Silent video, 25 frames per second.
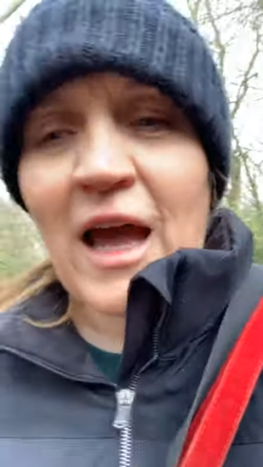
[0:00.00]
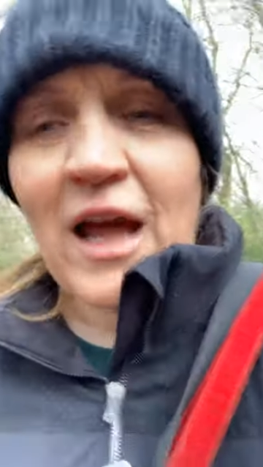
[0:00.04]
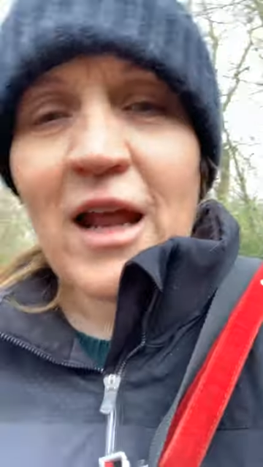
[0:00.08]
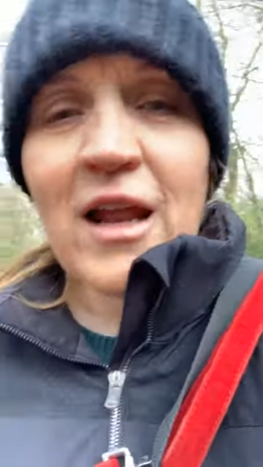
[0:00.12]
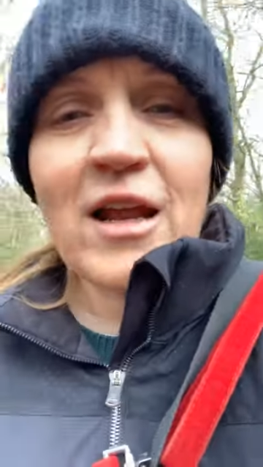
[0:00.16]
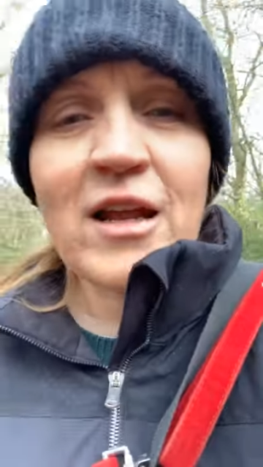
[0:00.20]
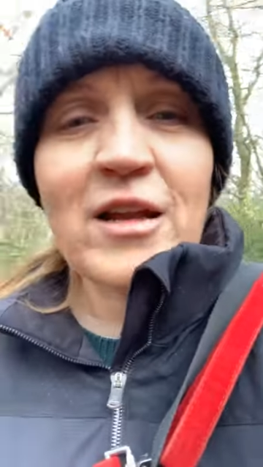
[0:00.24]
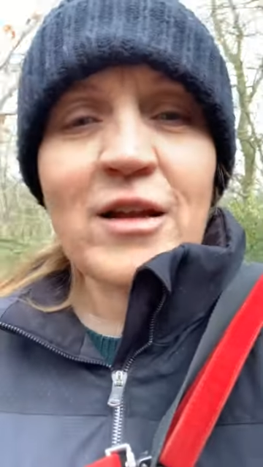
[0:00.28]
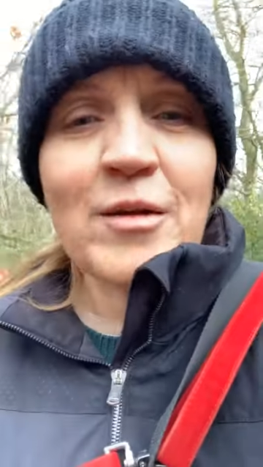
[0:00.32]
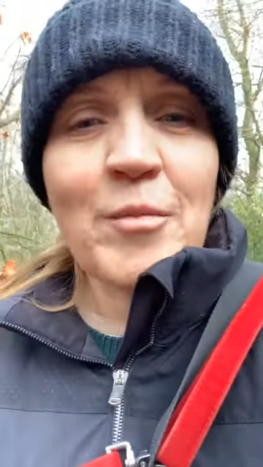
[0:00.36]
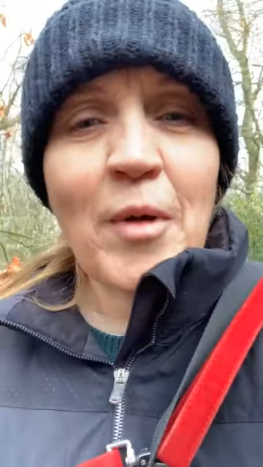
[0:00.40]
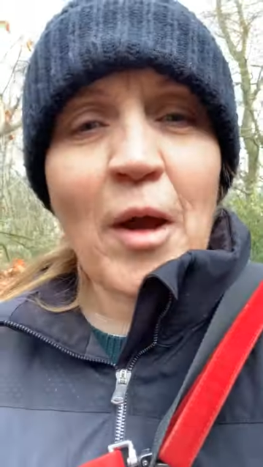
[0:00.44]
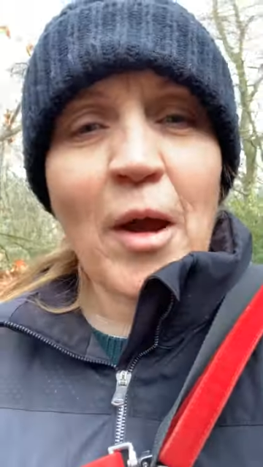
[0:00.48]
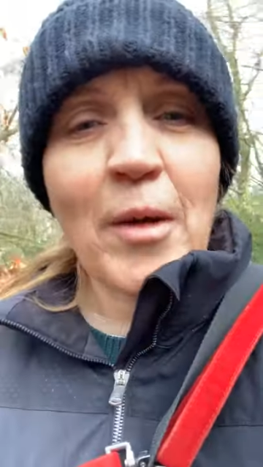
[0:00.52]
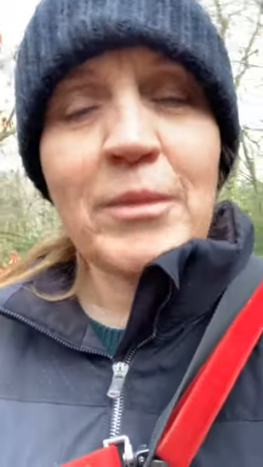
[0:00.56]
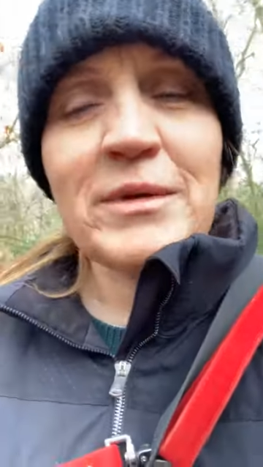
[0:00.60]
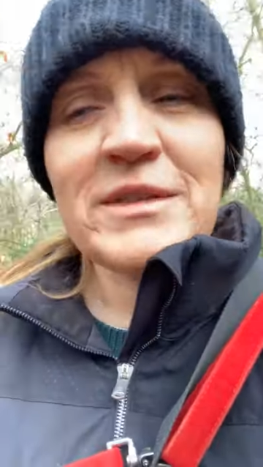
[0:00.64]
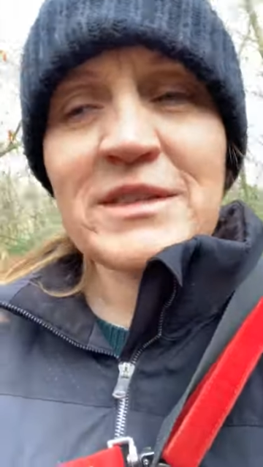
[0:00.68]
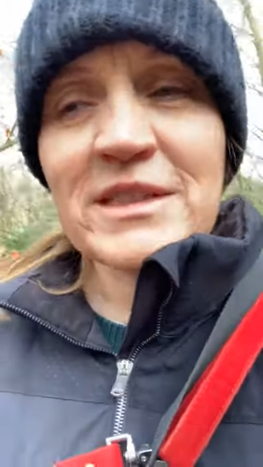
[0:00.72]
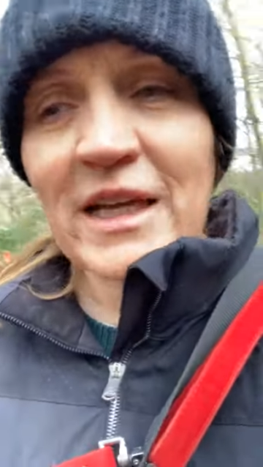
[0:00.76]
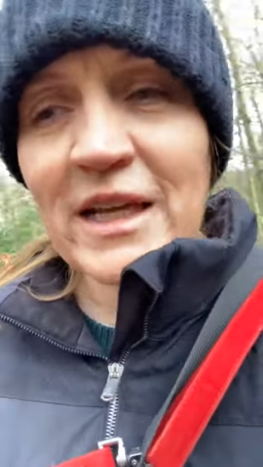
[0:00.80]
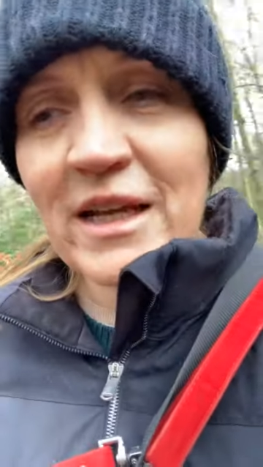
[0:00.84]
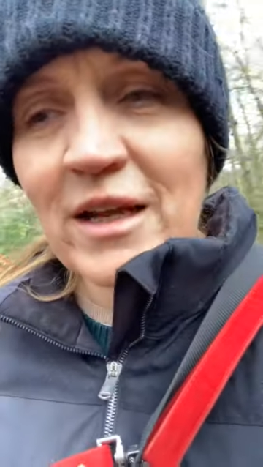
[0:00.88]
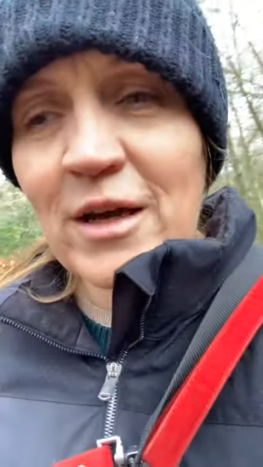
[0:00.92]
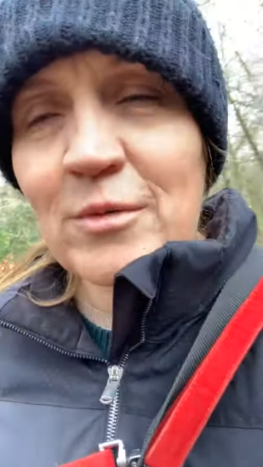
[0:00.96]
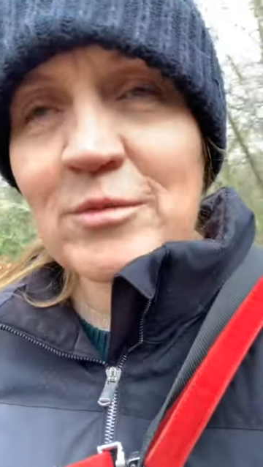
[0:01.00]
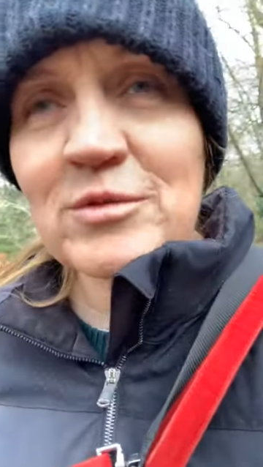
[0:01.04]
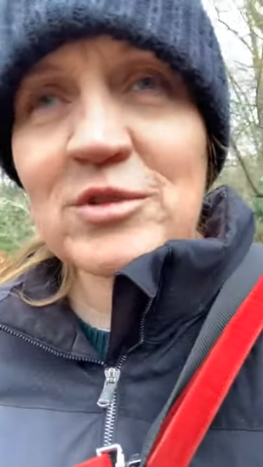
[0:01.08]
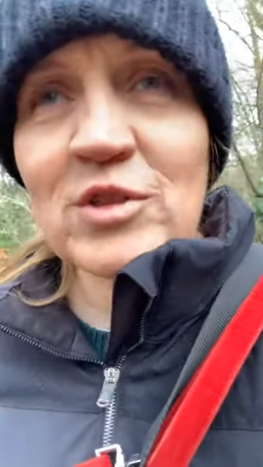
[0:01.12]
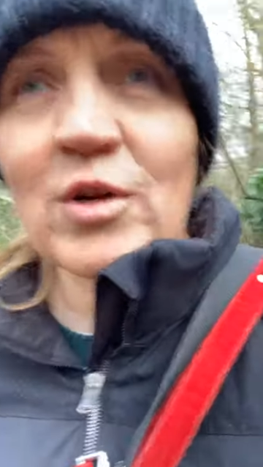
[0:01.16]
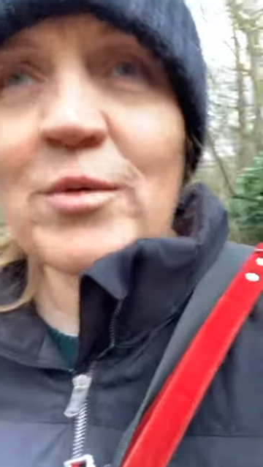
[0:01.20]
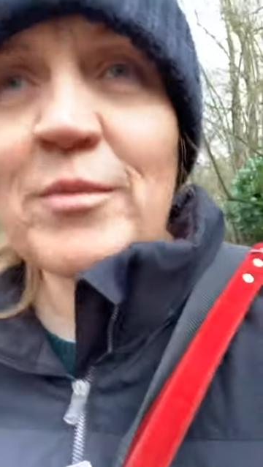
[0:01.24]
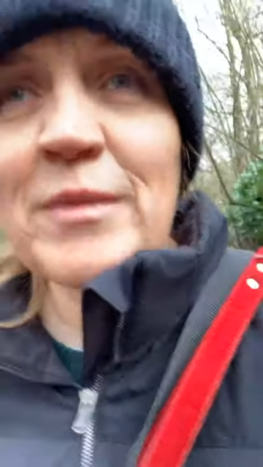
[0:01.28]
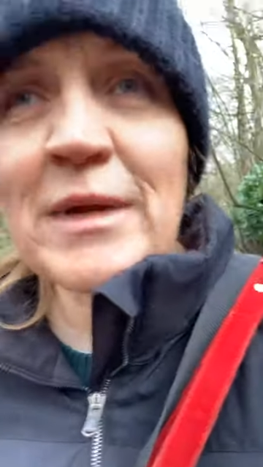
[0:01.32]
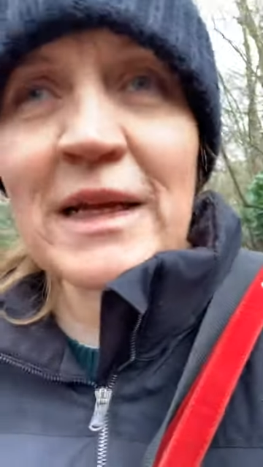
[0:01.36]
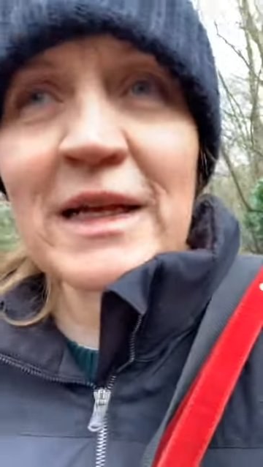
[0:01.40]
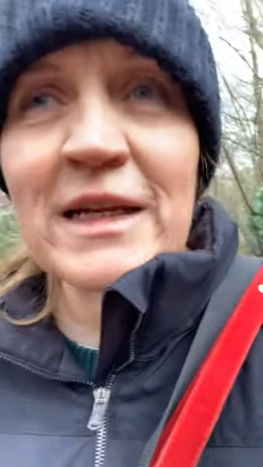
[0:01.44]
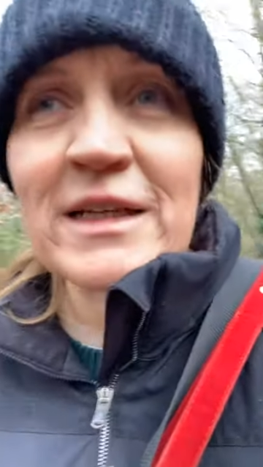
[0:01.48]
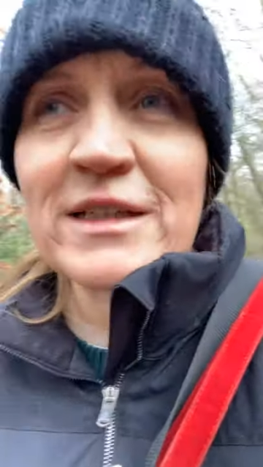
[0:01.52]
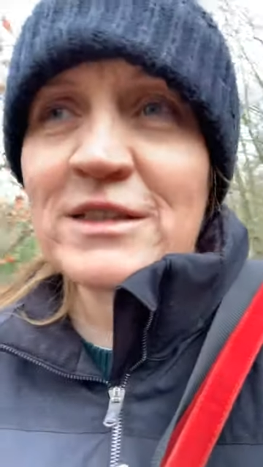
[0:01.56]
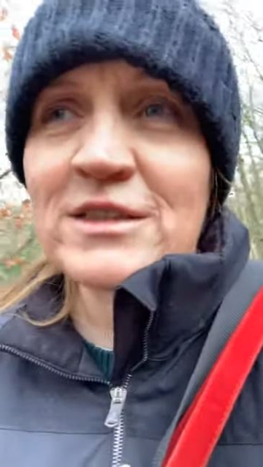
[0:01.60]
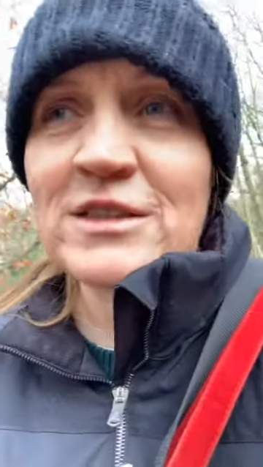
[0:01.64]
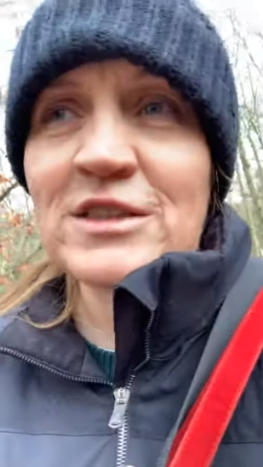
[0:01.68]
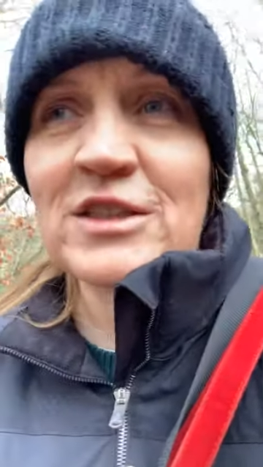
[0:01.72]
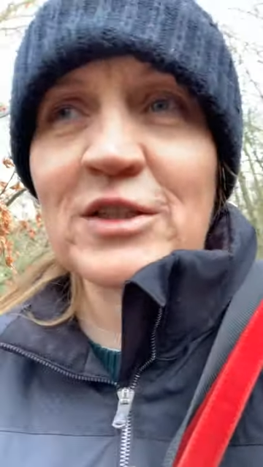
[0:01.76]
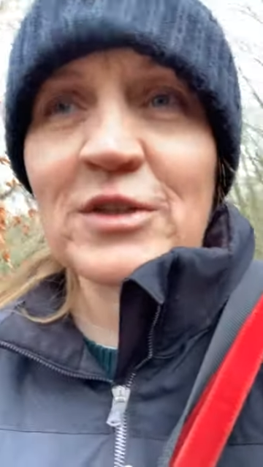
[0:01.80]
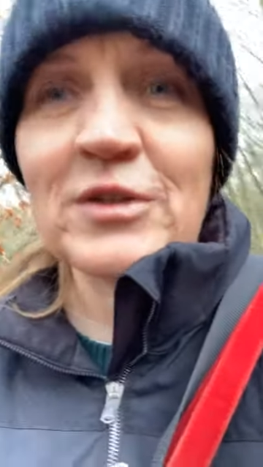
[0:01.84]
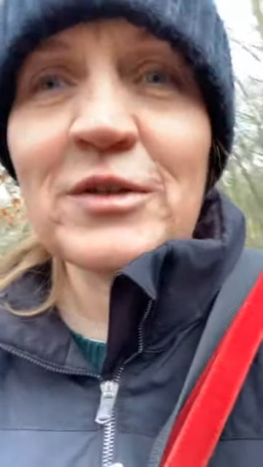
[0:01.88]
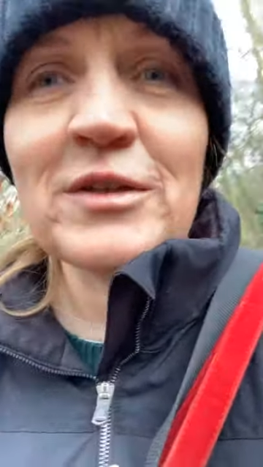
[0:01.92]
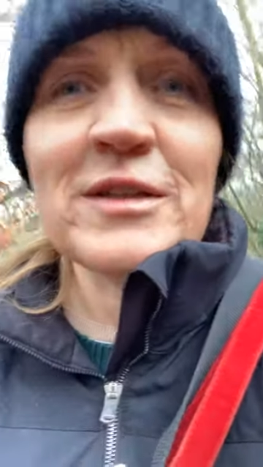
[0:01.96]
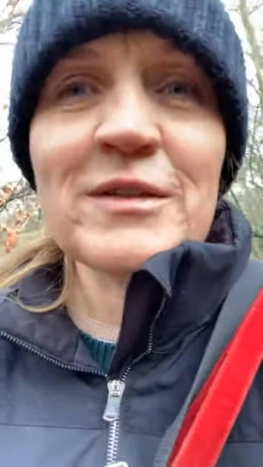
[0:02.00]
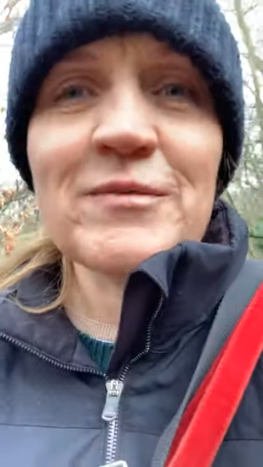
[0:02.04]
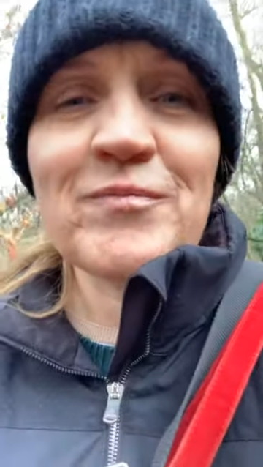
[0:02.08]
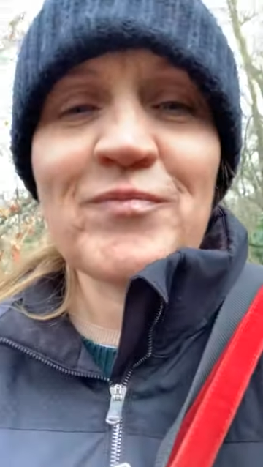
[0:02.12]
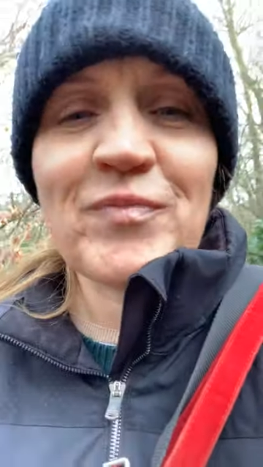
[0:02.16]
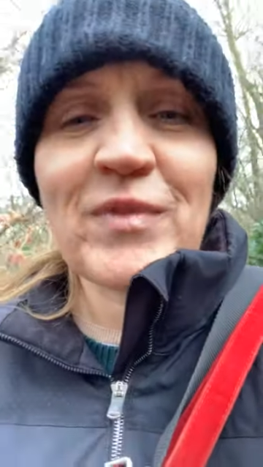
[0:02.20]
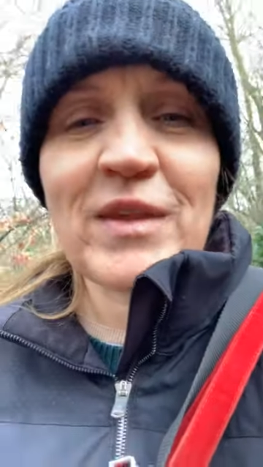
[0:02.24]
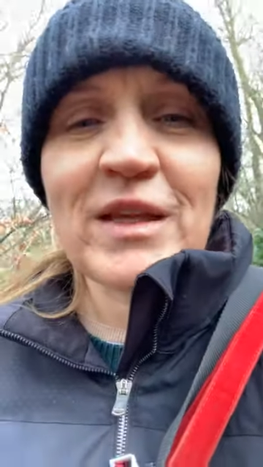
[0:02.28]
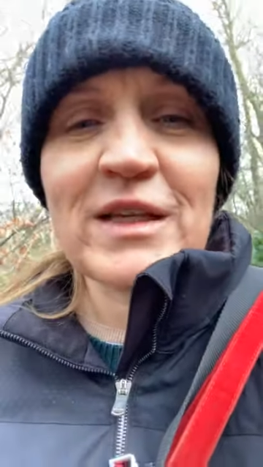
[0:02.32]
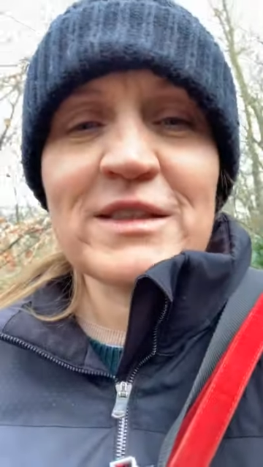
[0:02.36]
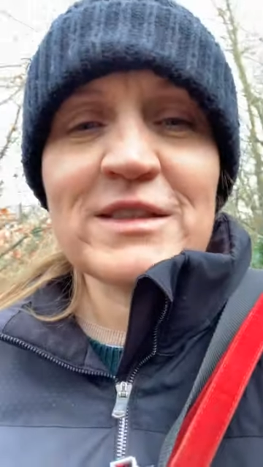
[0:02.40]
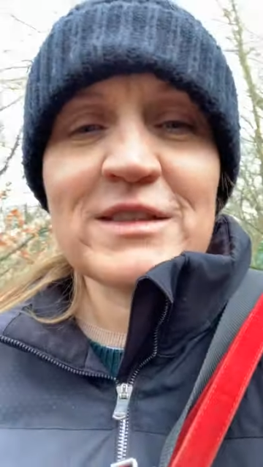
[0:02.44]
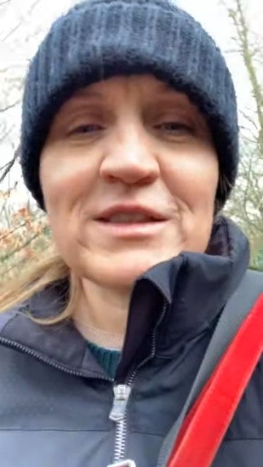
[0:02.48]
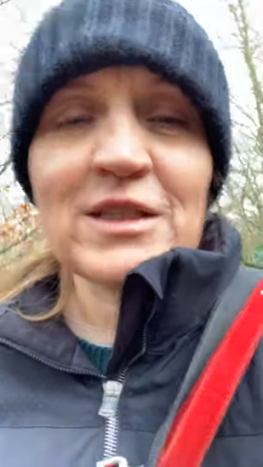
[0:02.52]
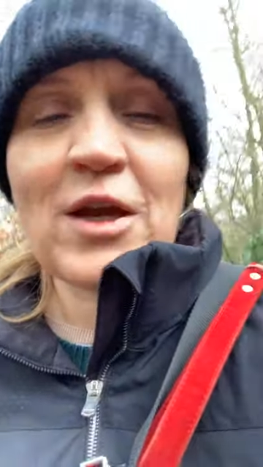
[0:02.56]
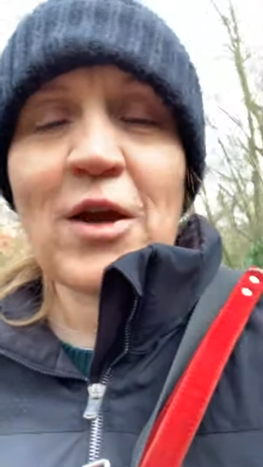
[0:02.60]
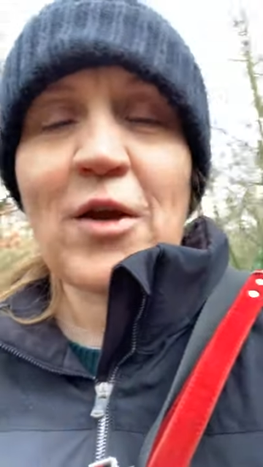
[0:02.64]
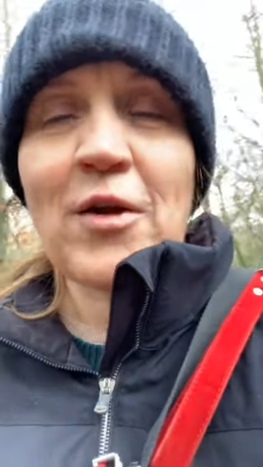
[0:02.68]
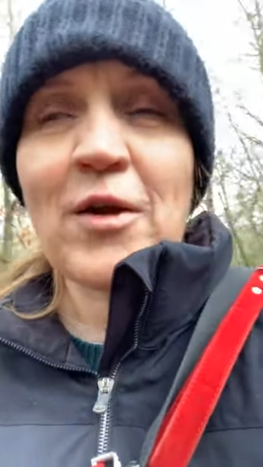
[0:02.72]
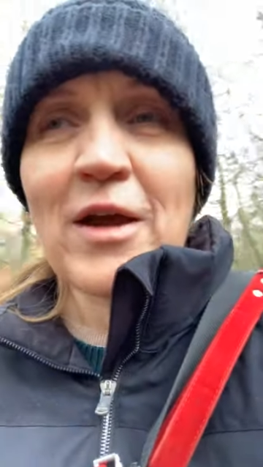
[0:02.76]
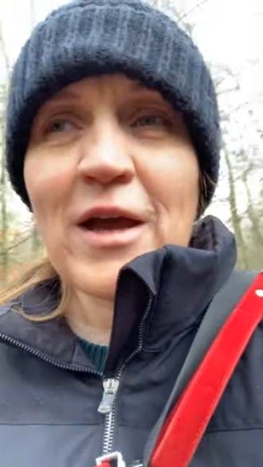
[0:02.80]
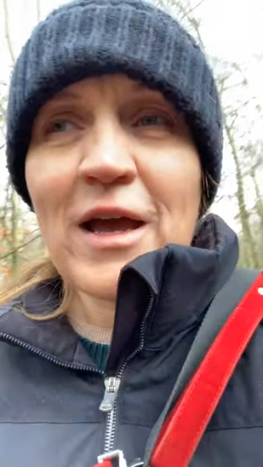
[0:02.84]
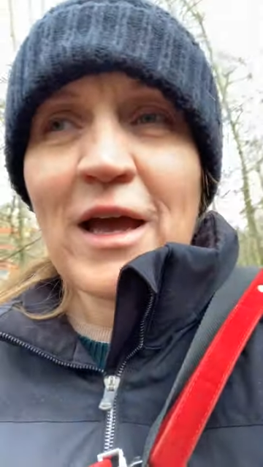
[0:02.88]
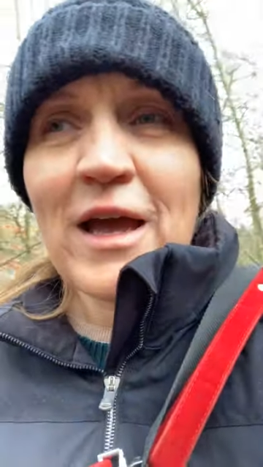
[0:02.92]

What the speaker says: and I'm hoping to get it up to 1 million soon. So